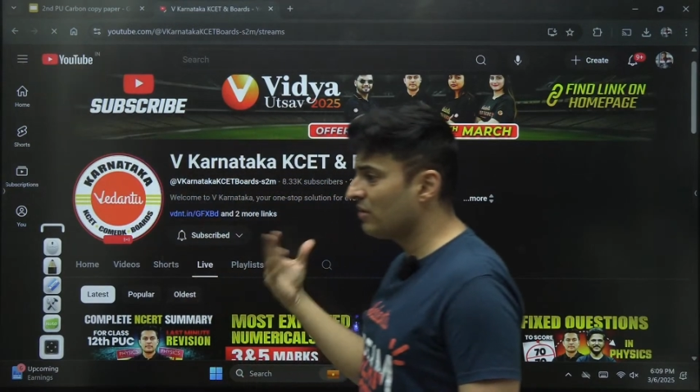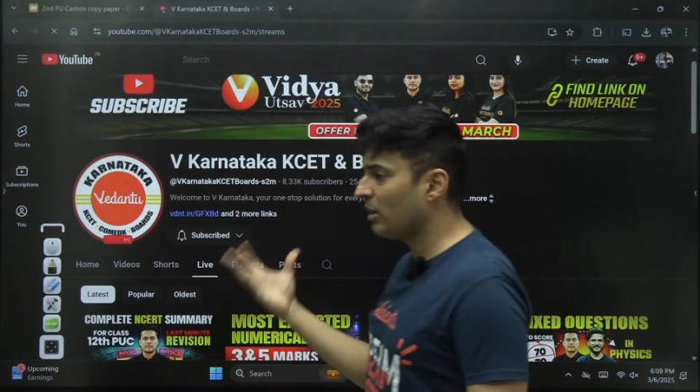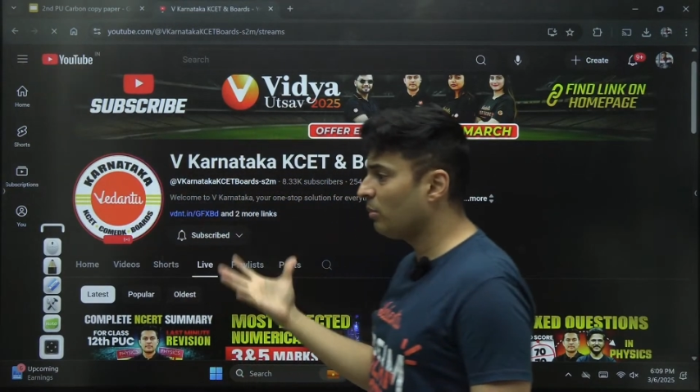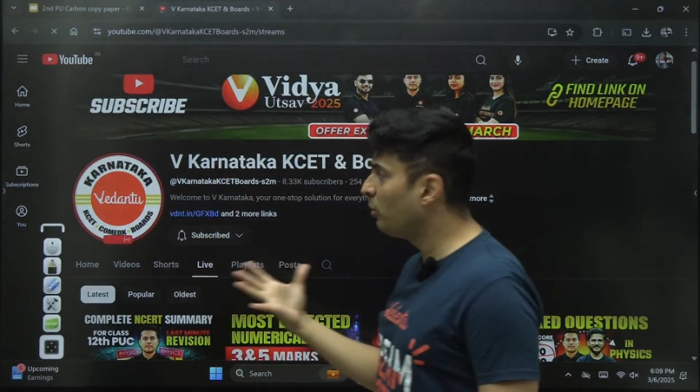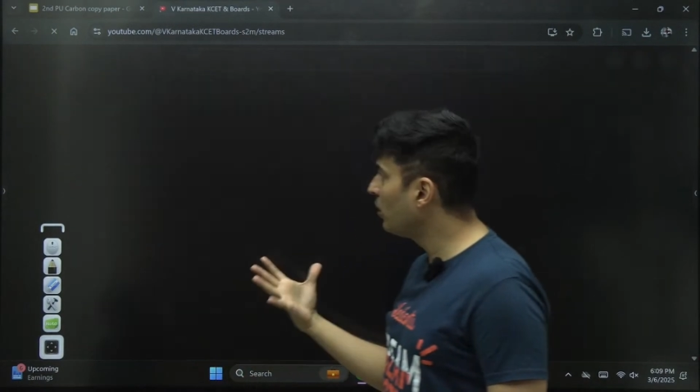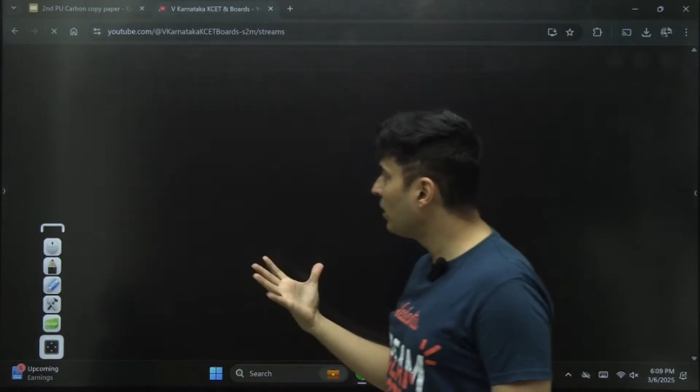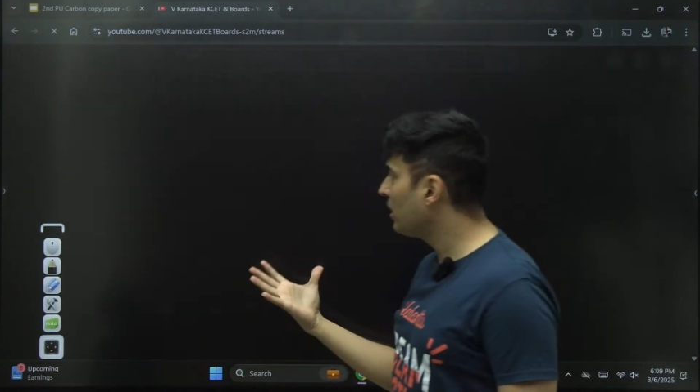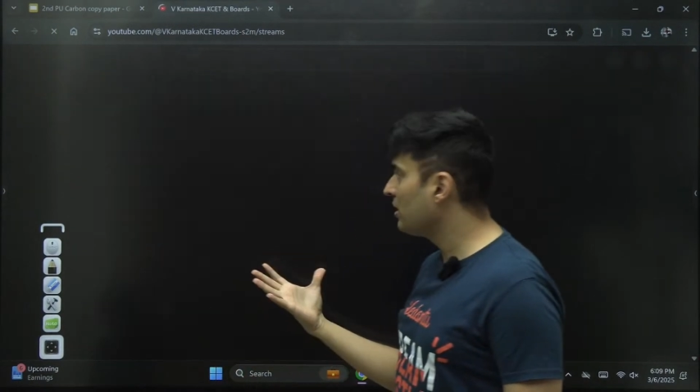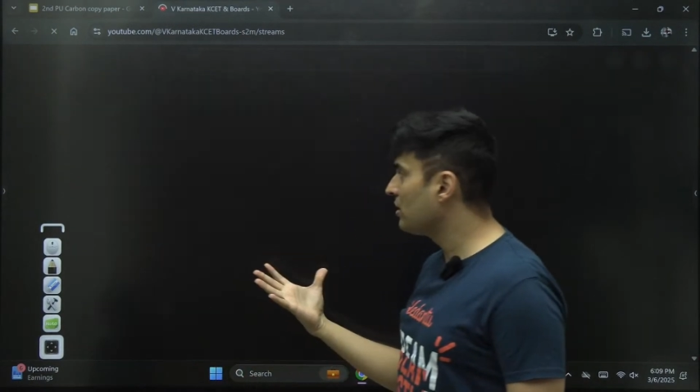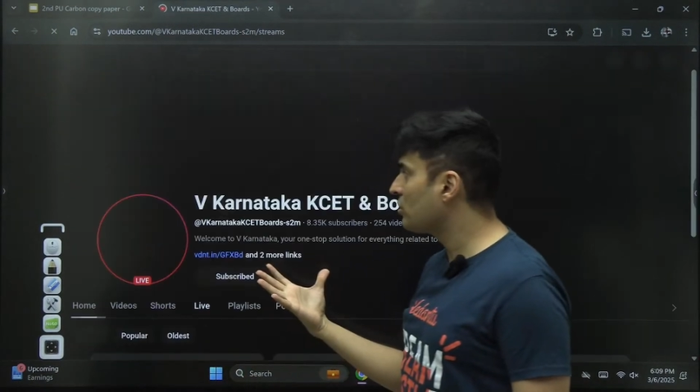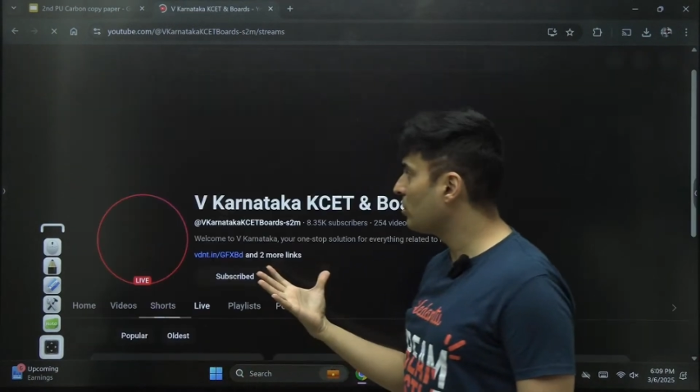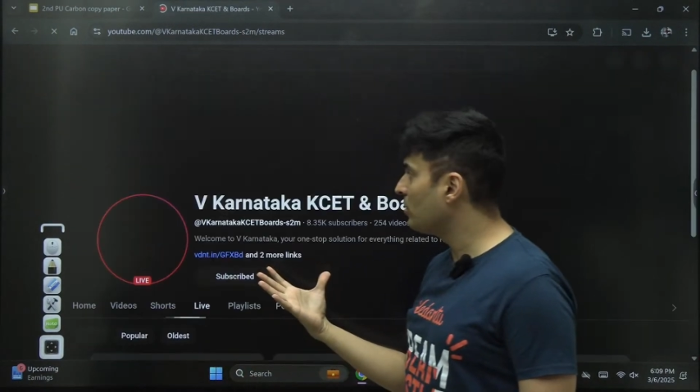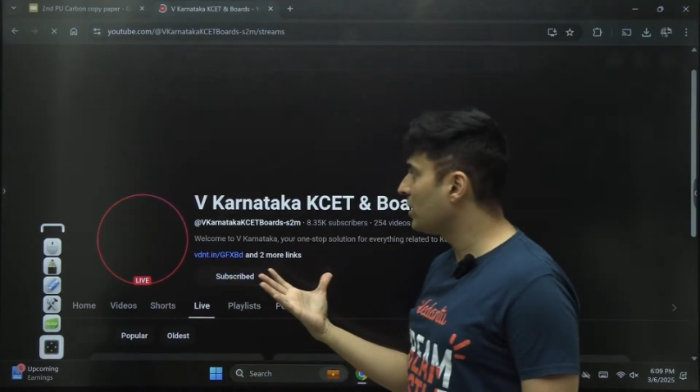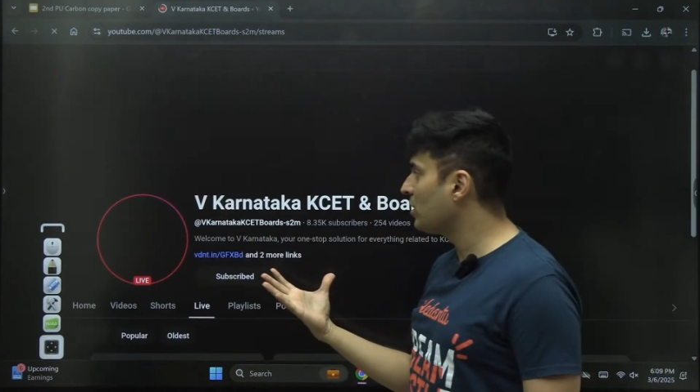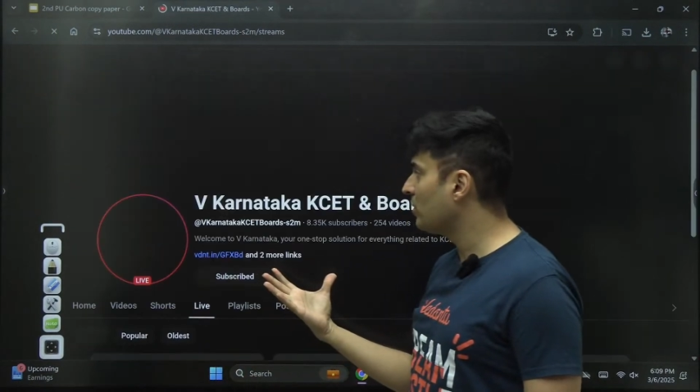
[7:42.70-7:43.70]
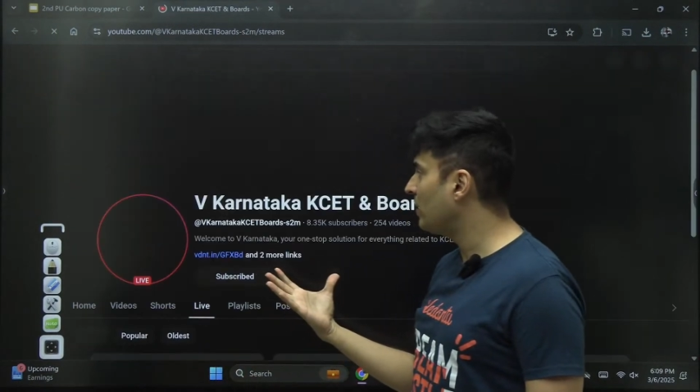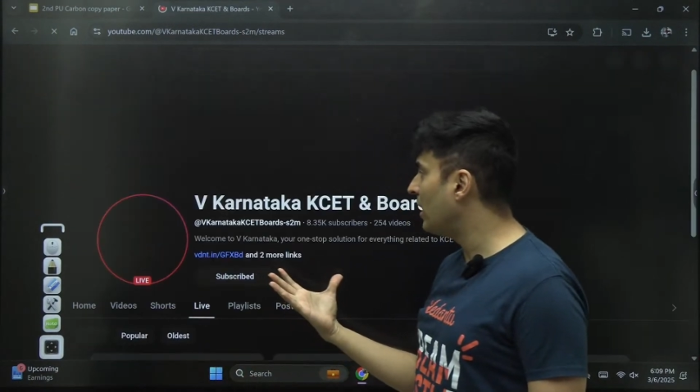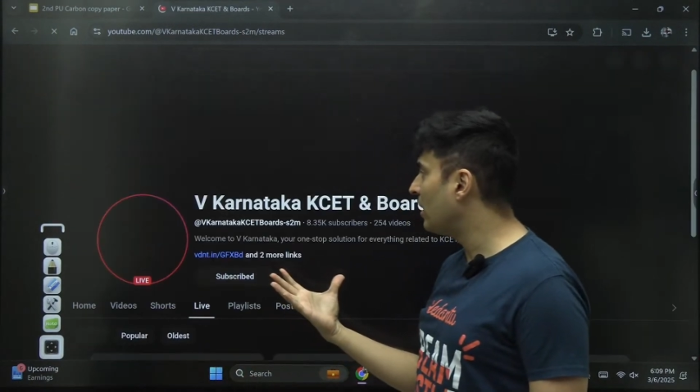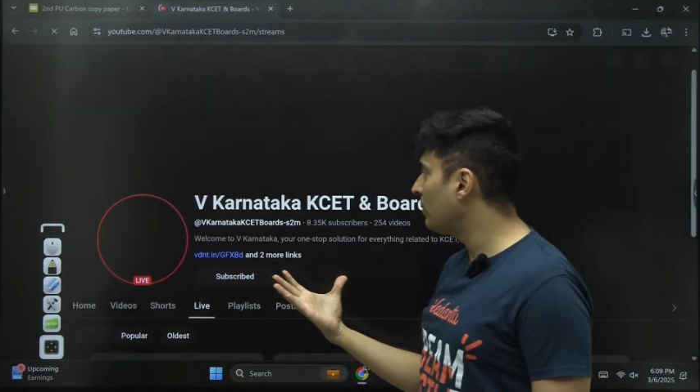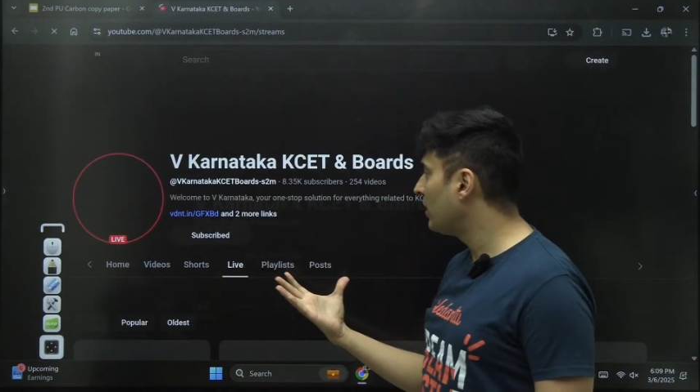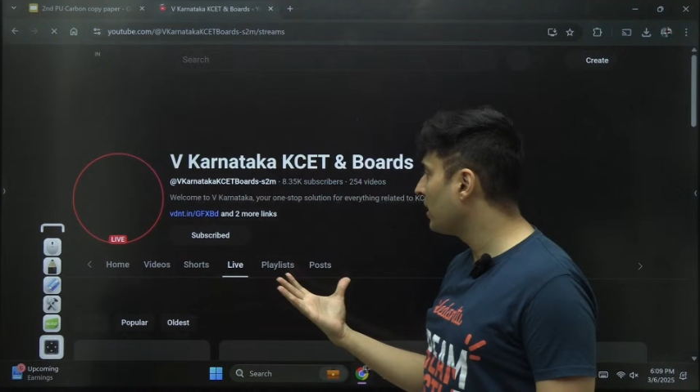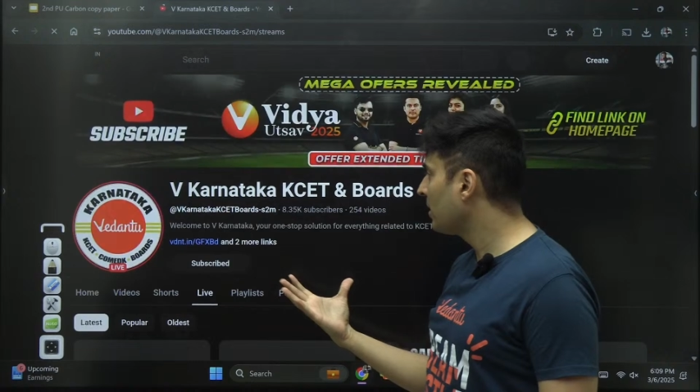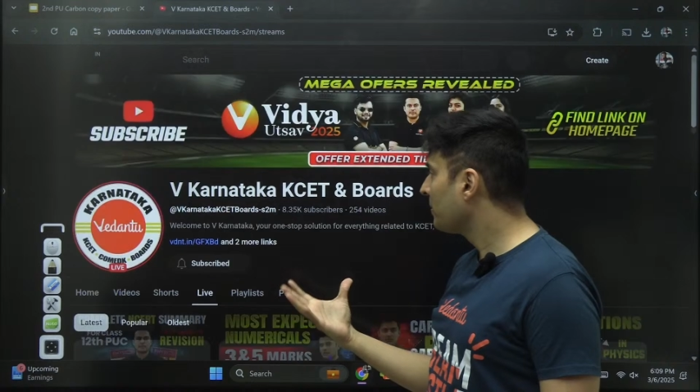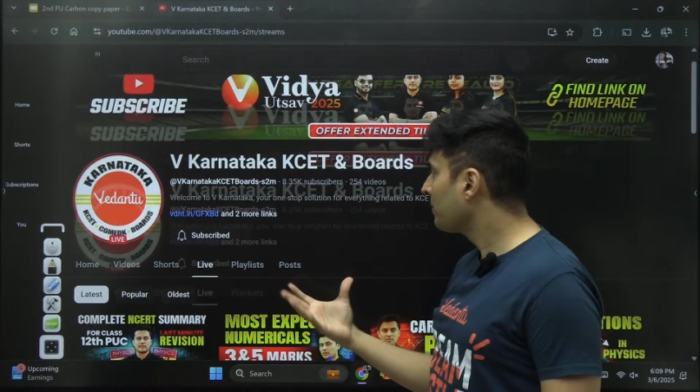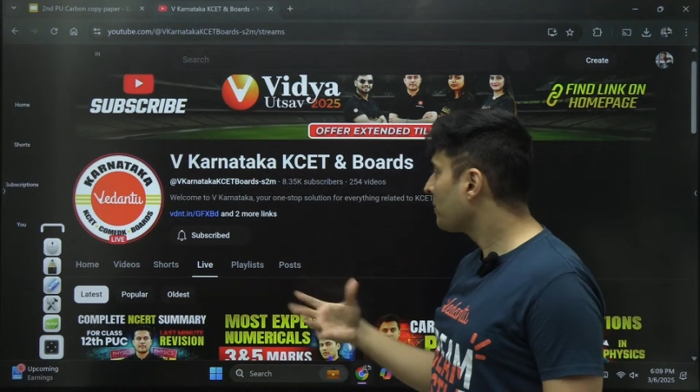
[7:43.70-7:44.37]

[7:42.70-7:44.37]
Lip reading: we are putting in so much of hard work.